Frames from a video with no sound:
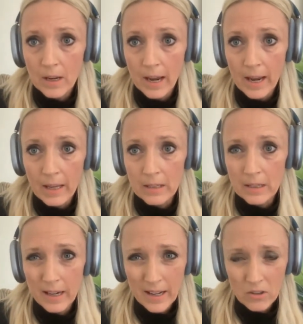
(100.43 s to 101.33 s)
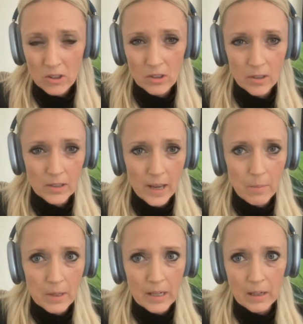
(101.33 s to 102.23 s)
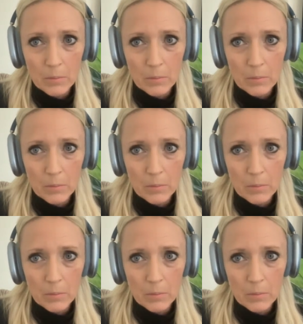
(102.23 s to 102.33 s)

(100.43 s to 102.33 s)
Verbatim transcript: and it actually starts happening